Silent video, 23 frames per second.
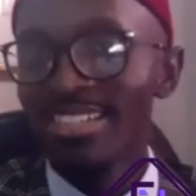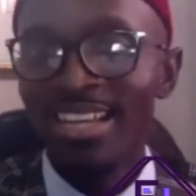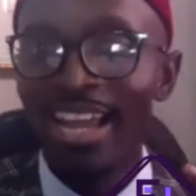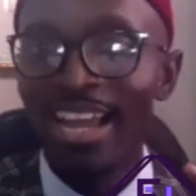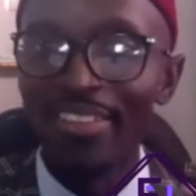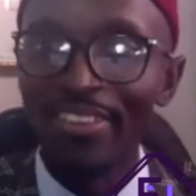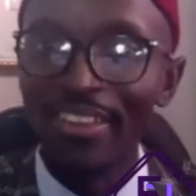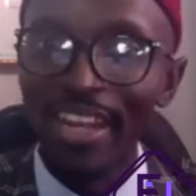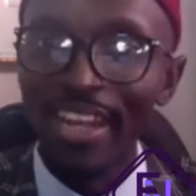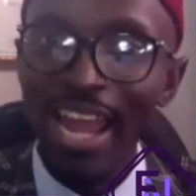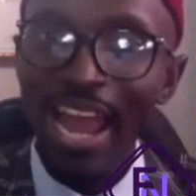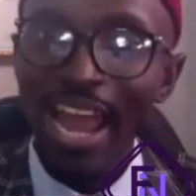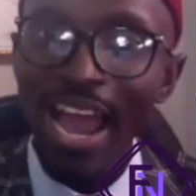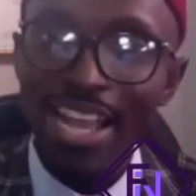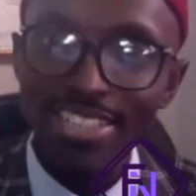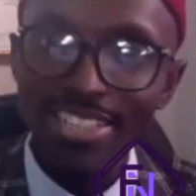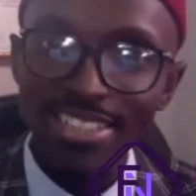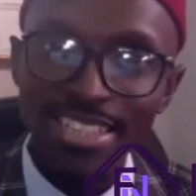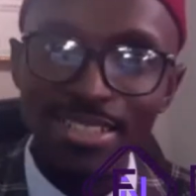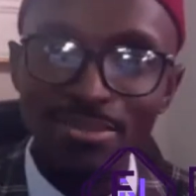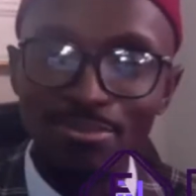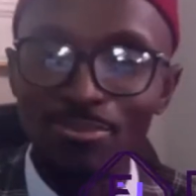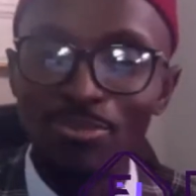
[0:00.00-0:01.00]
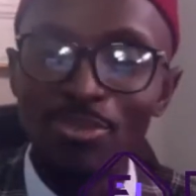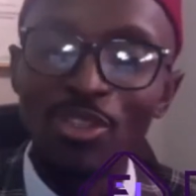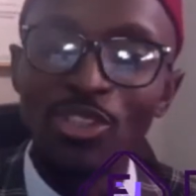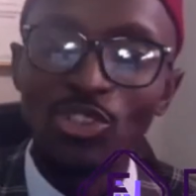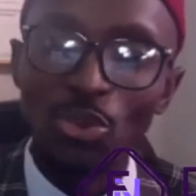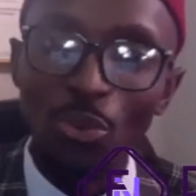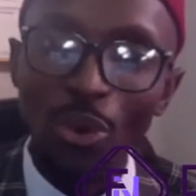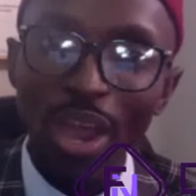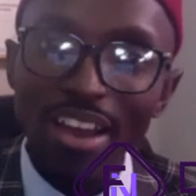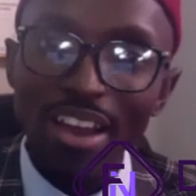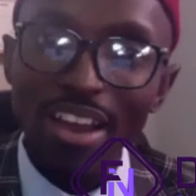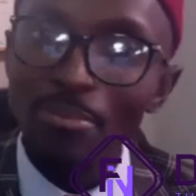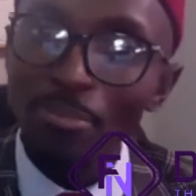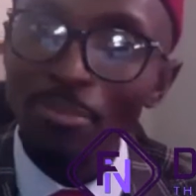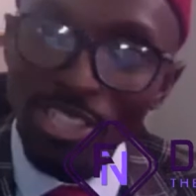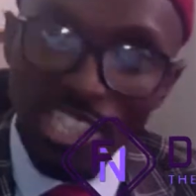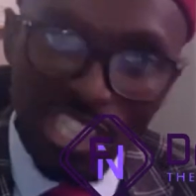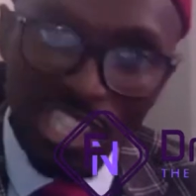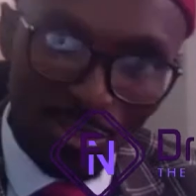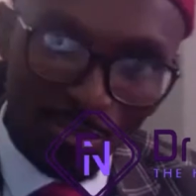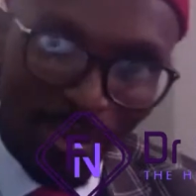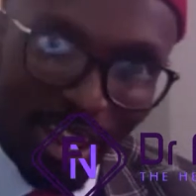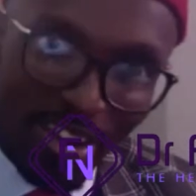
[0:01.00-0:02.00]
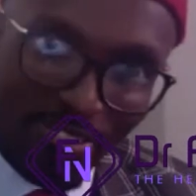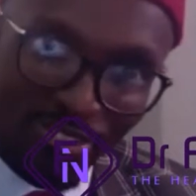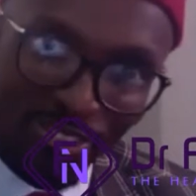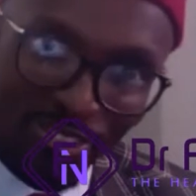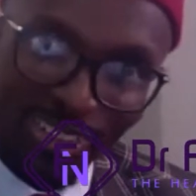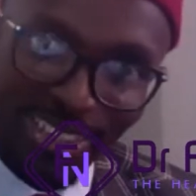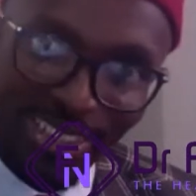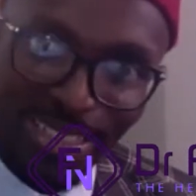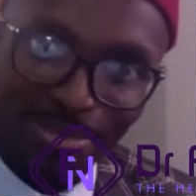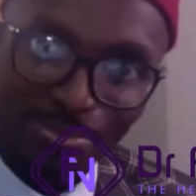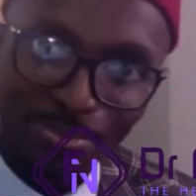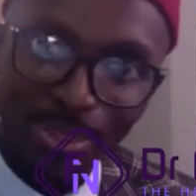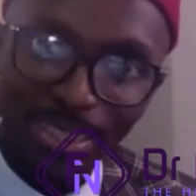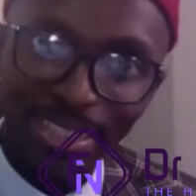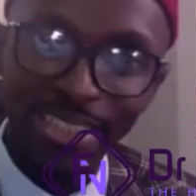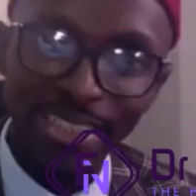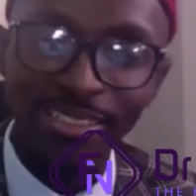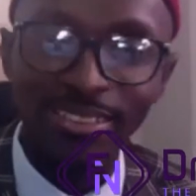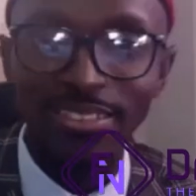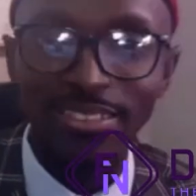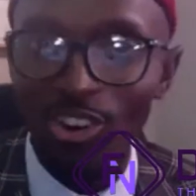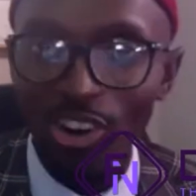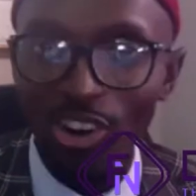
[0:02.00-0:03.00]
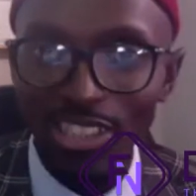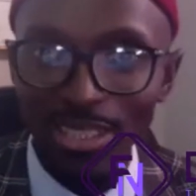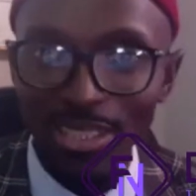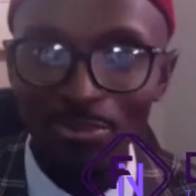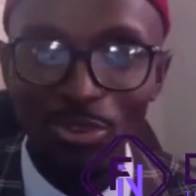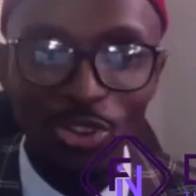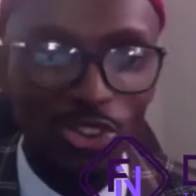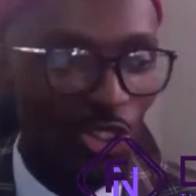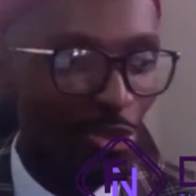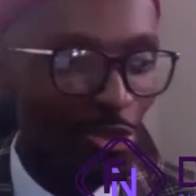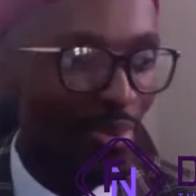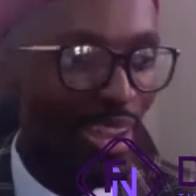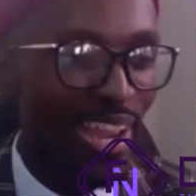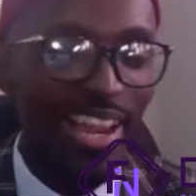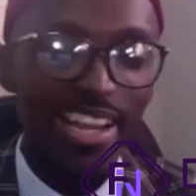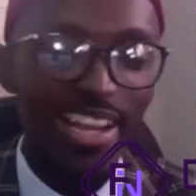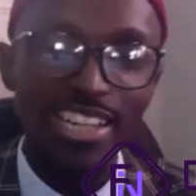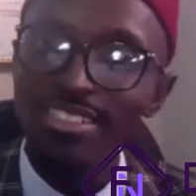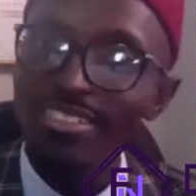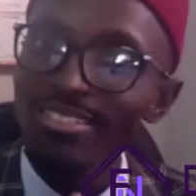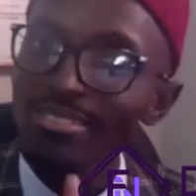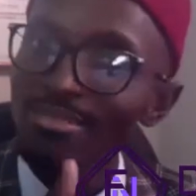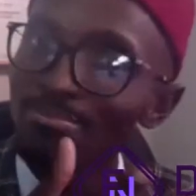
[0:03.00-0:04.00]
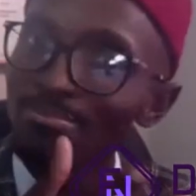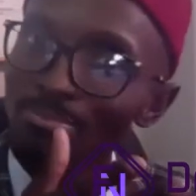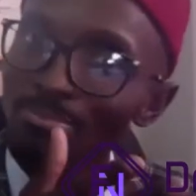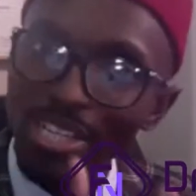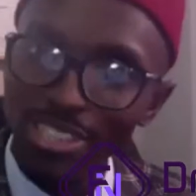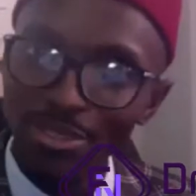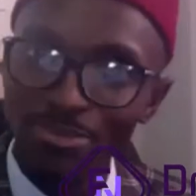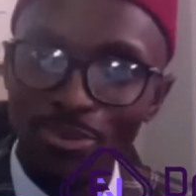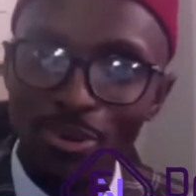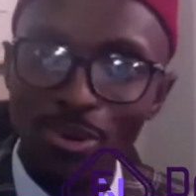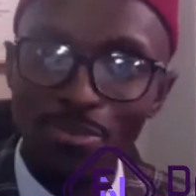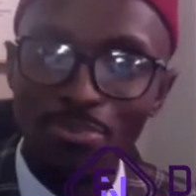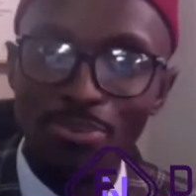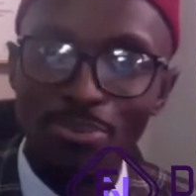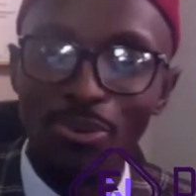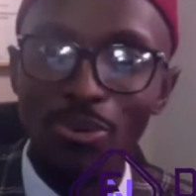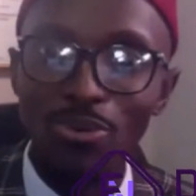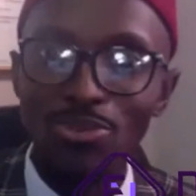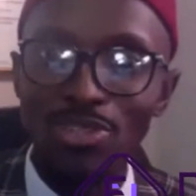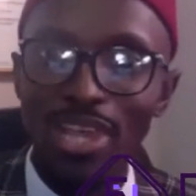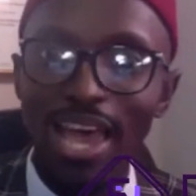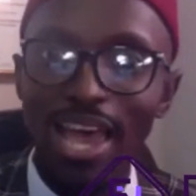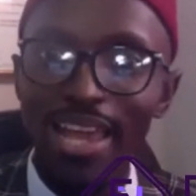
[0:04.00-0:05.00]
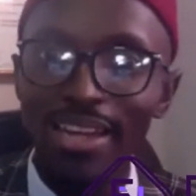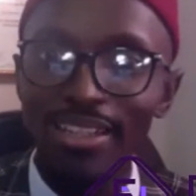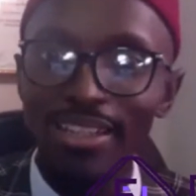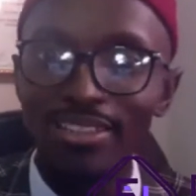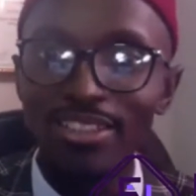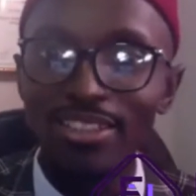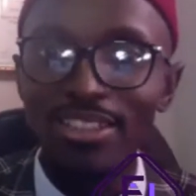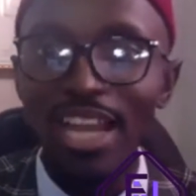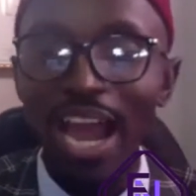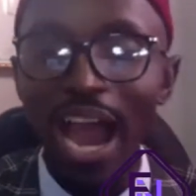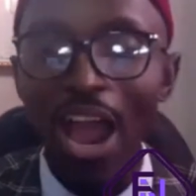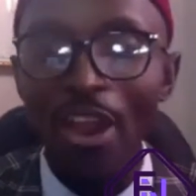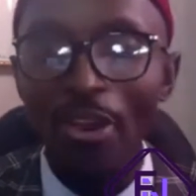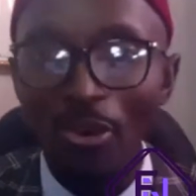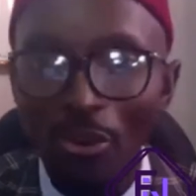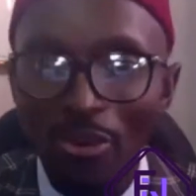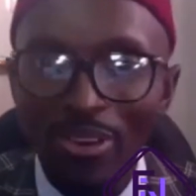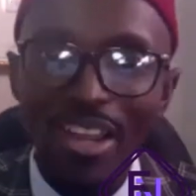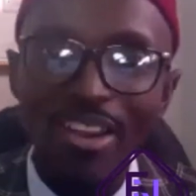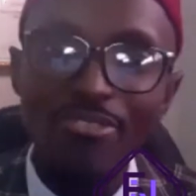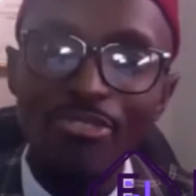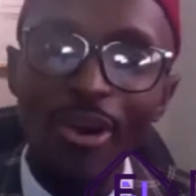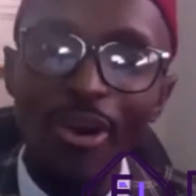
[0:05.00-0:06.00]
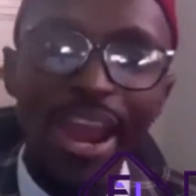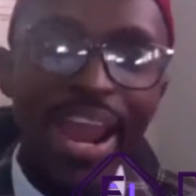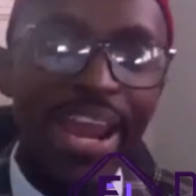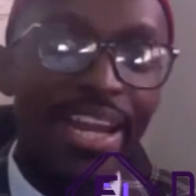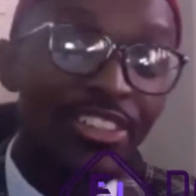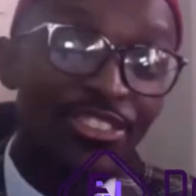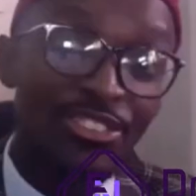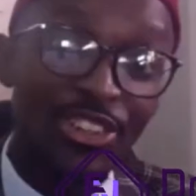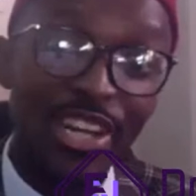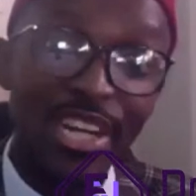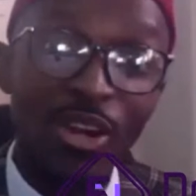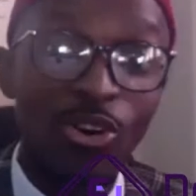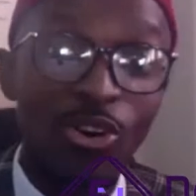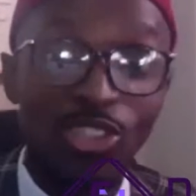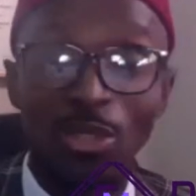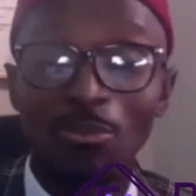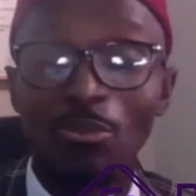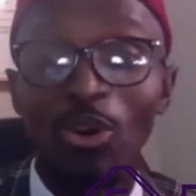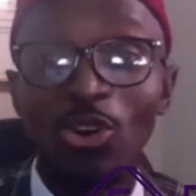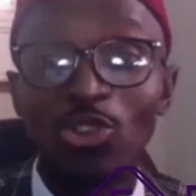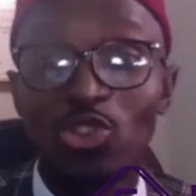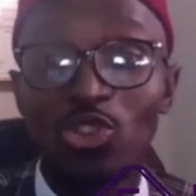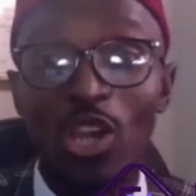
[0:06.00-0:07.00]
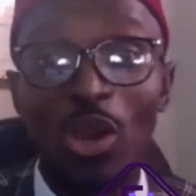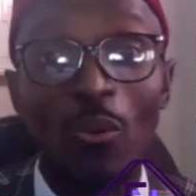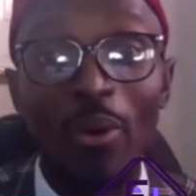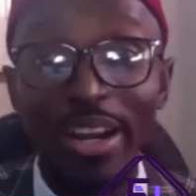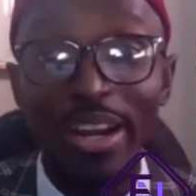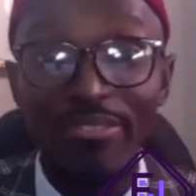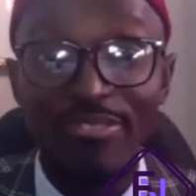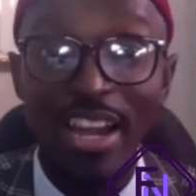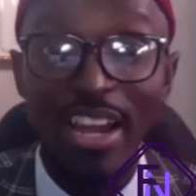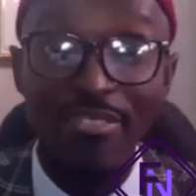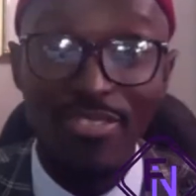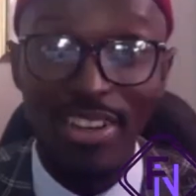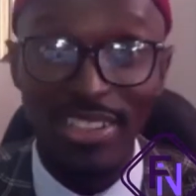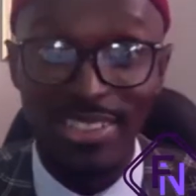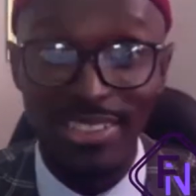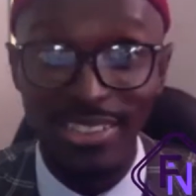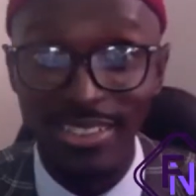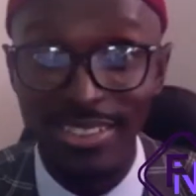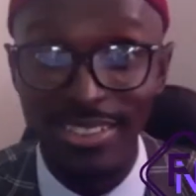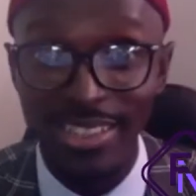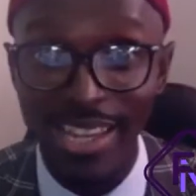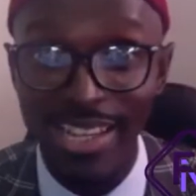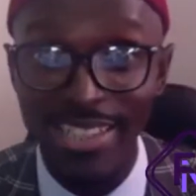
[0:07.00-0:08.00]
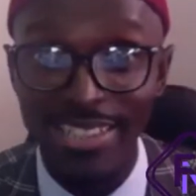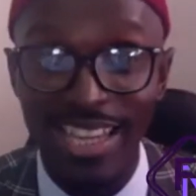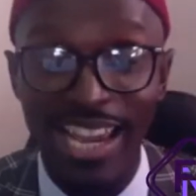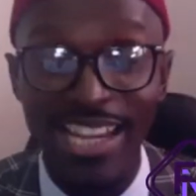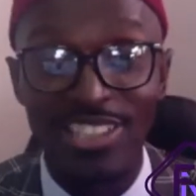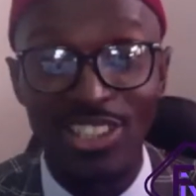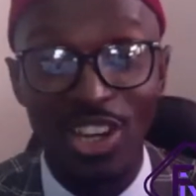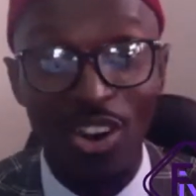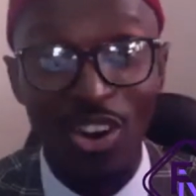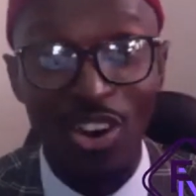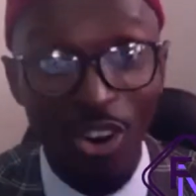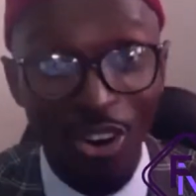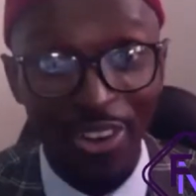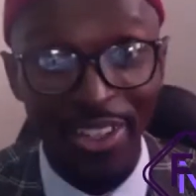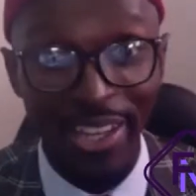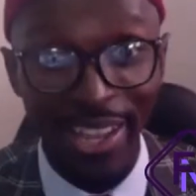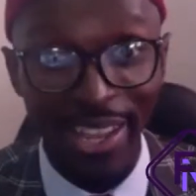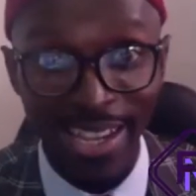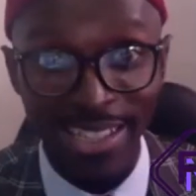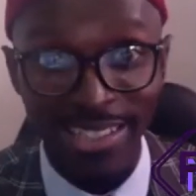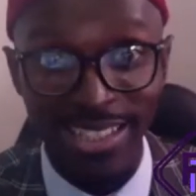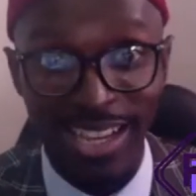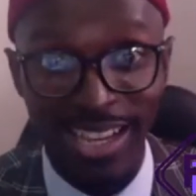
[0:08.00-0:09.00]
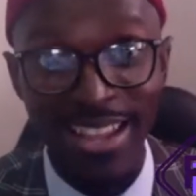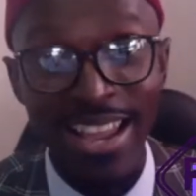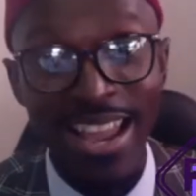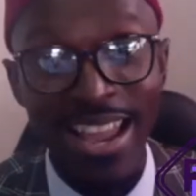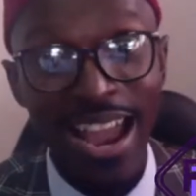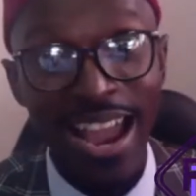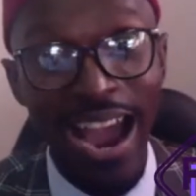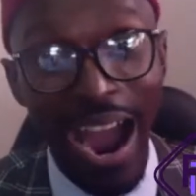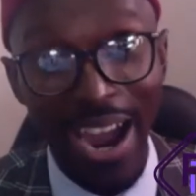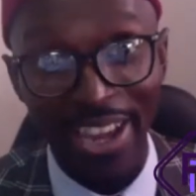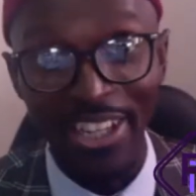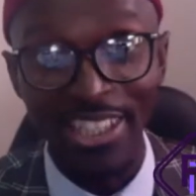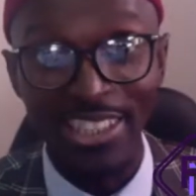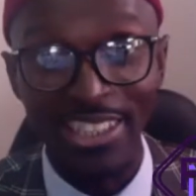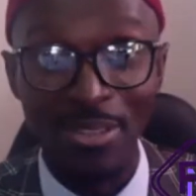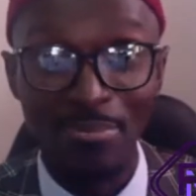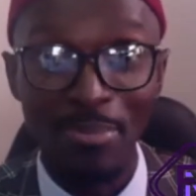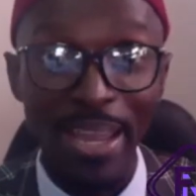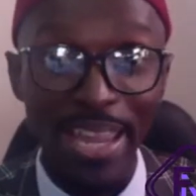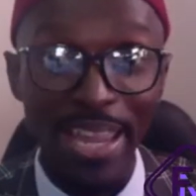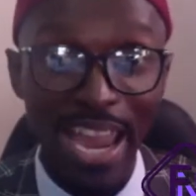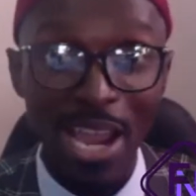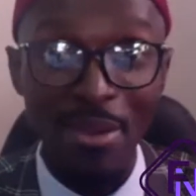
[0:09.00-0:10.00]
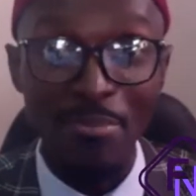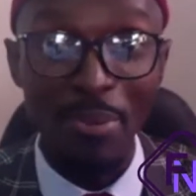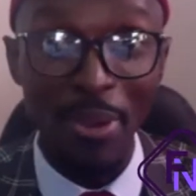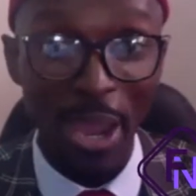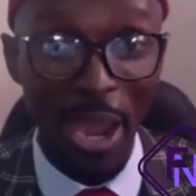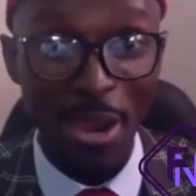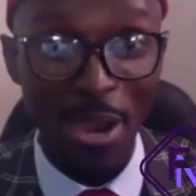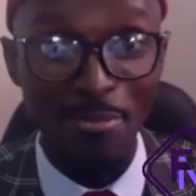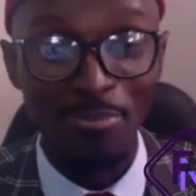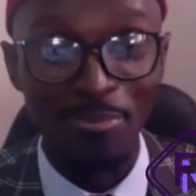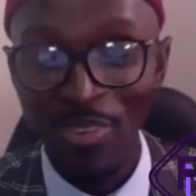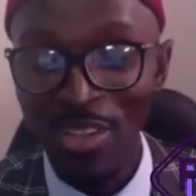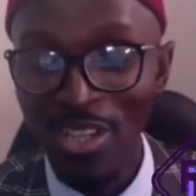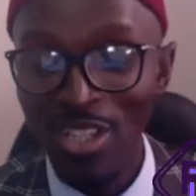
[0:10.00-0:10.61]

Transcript: And then I asked him, do you have a business plan for a company, concept document, business proposal? Are you looking for any training? Because I'm also a qualified facilitator, as a co-creator, accredited by IBM.